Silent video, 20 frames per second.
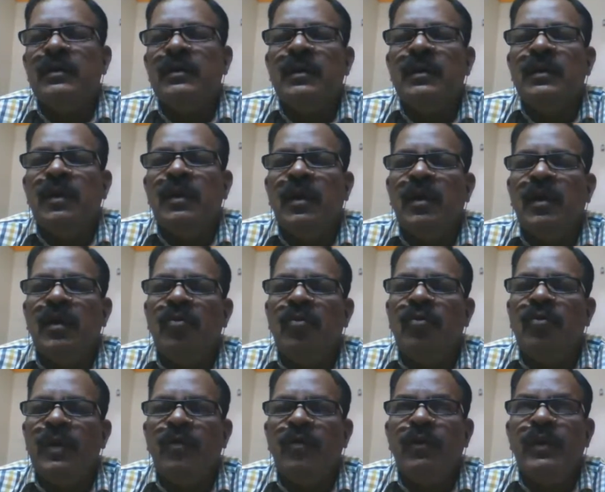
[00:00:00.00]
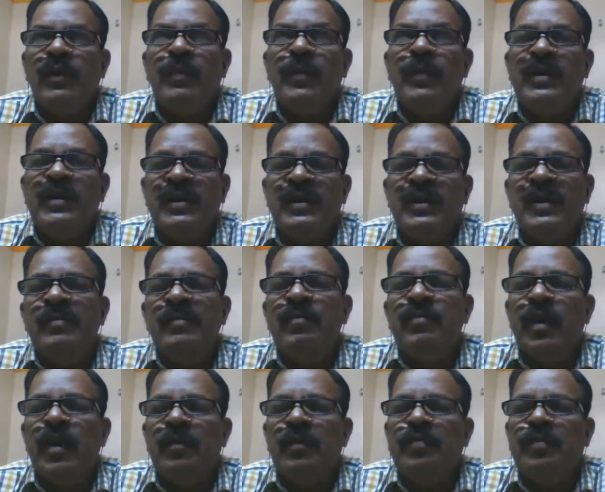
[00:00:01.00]
uh, we, we have a dream
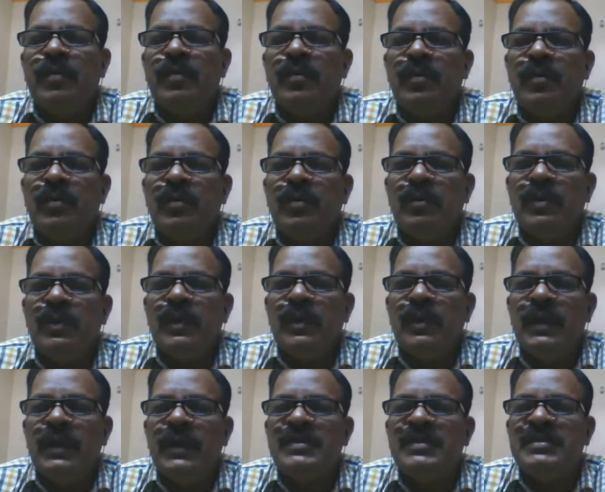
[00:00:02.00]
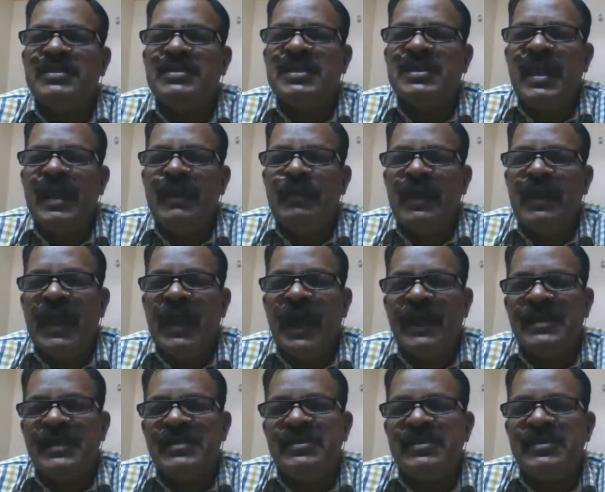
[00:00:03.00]
of uh, a
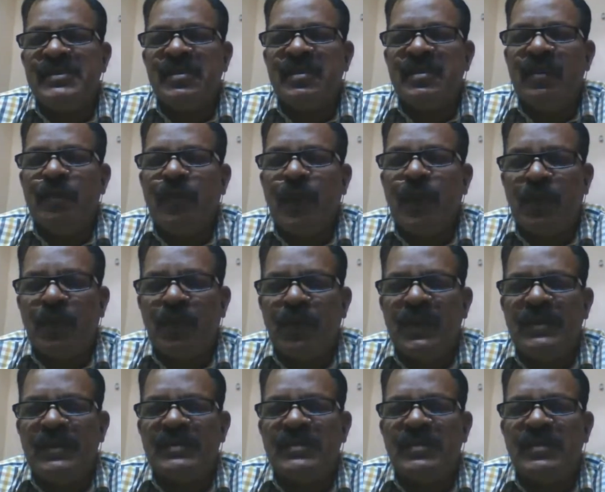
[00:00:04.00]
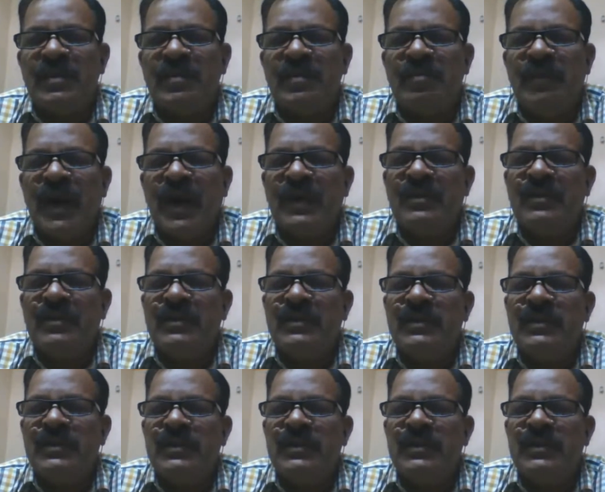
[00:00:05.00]
stabilization of population by the year